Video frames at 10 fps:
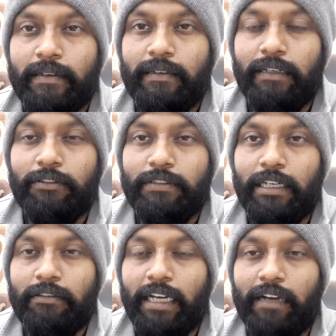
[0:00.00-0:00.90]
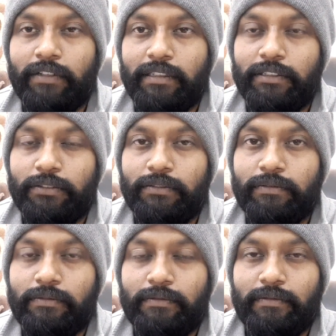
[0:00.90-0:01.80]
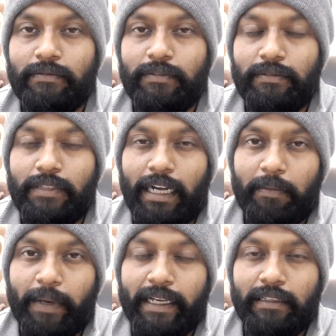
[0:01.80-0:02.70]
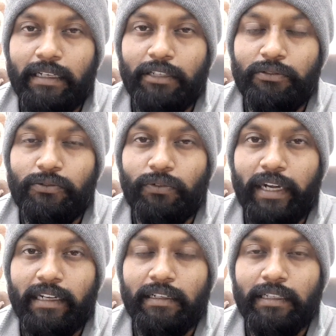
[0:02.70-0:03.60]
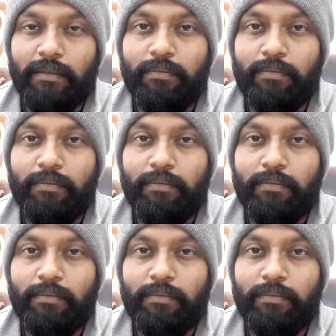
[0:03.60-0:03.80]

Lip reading: I wish I would have an that bike that I used to ride earlier.